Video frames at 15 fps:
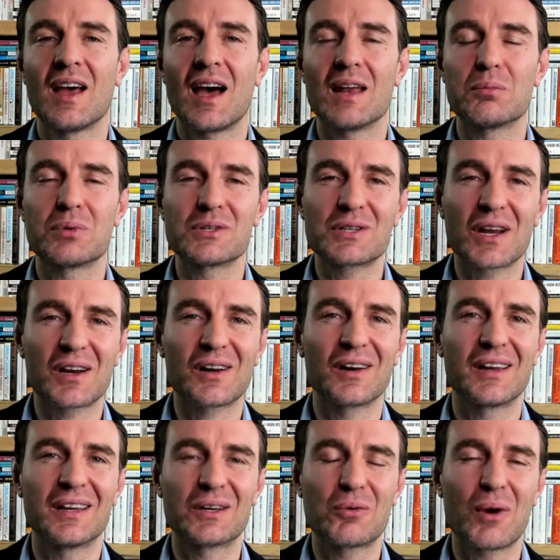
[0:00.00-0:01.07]
and
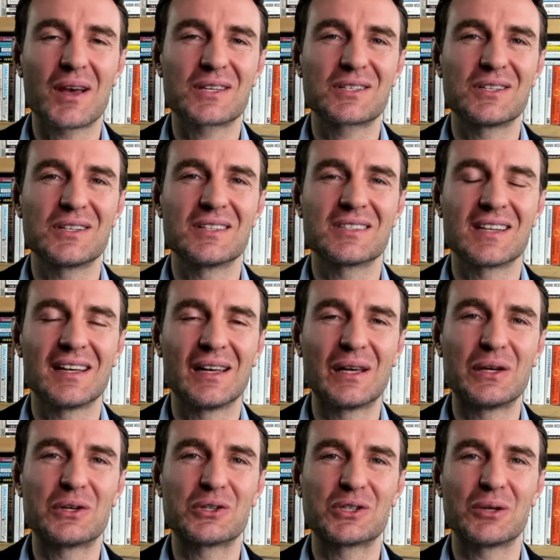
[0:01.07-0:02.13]
particularly questions in
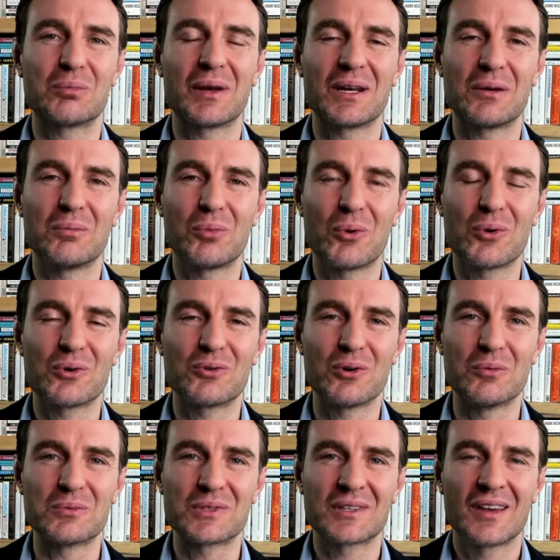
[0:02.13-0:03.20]
leadership and in
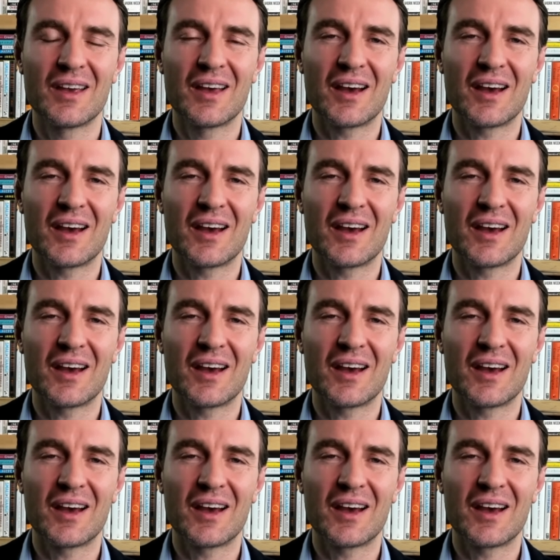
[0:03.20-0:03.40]
boardrooms.